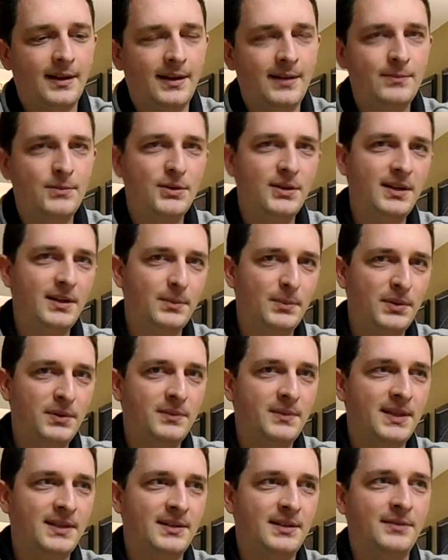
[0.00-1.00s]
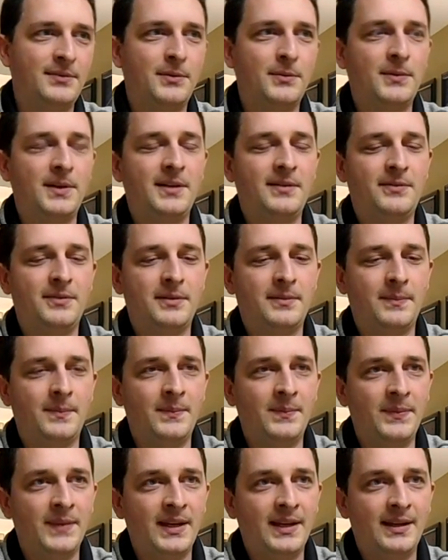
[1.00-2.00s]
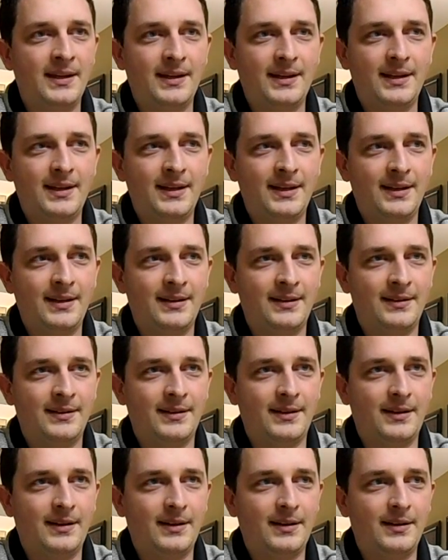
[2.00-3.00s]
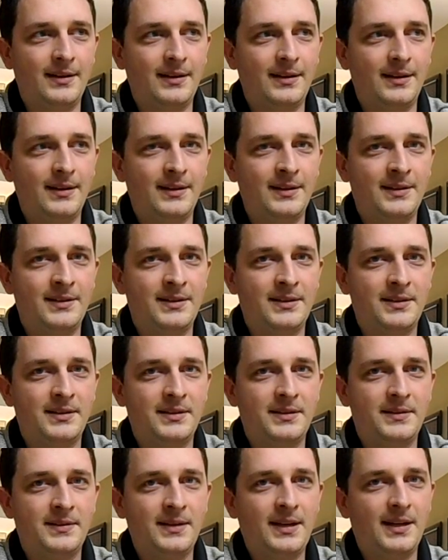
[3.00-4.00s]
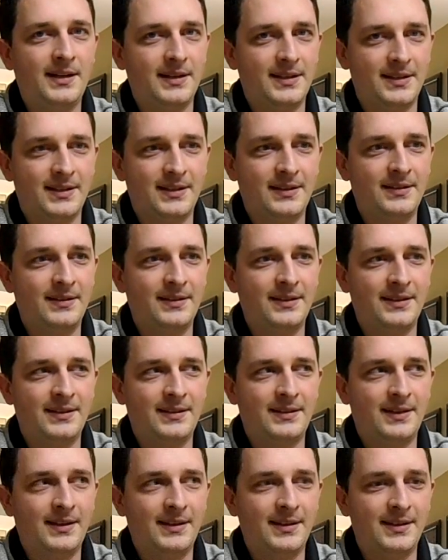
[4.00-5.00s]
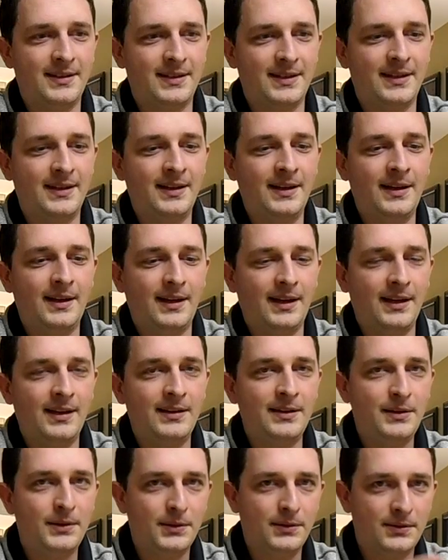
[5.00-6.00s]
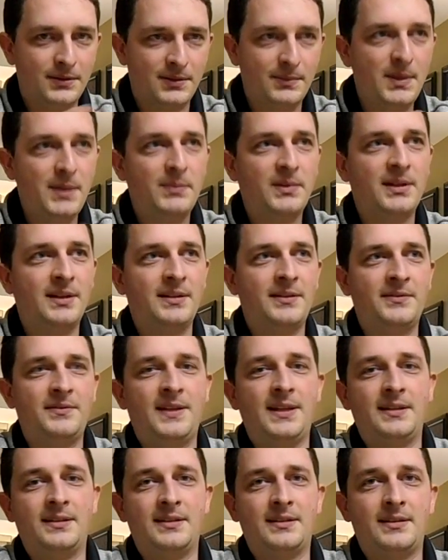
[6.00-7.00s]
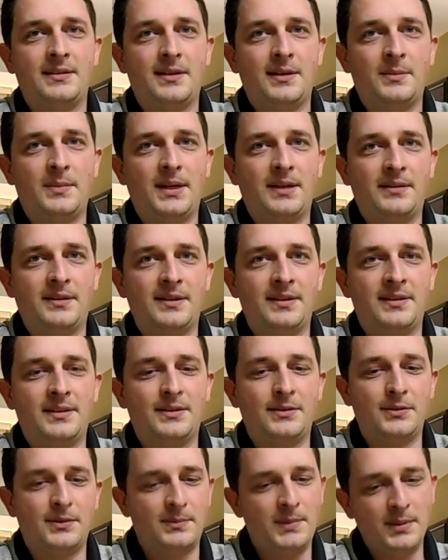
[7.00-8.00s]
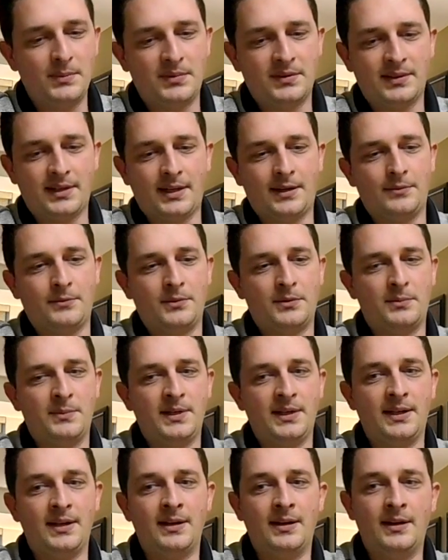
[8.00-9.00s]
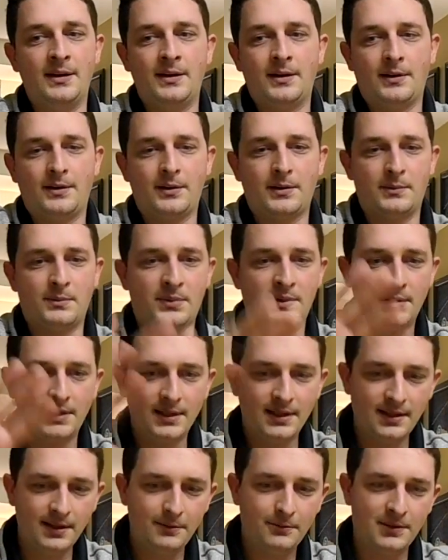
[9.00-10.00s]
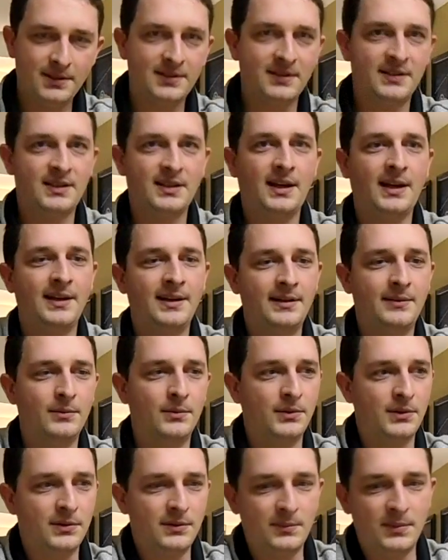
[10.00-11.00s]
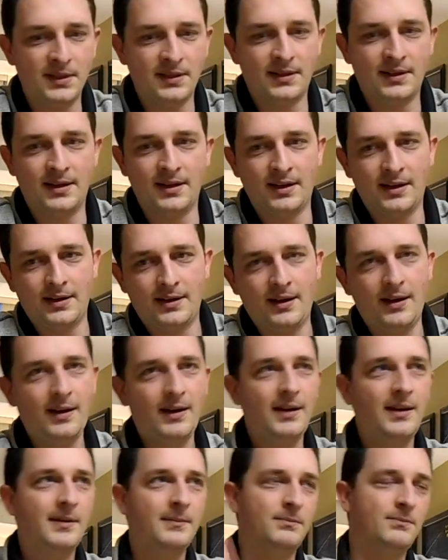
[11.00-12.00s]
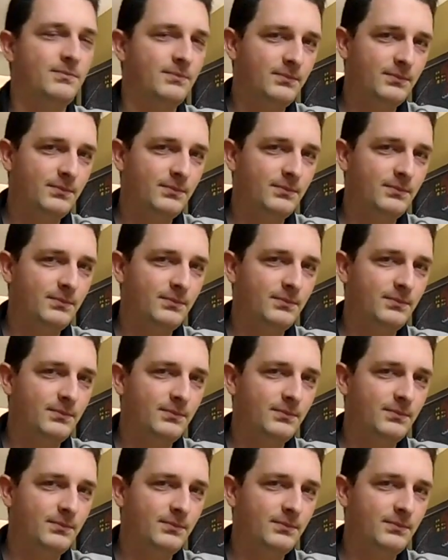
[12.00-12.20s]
I'm trying to pull myself away from, and it's not easy. It's not easy. And, you know, there's people on the fence about this. There's people that will be completely one-sided, where they'll be like, ah,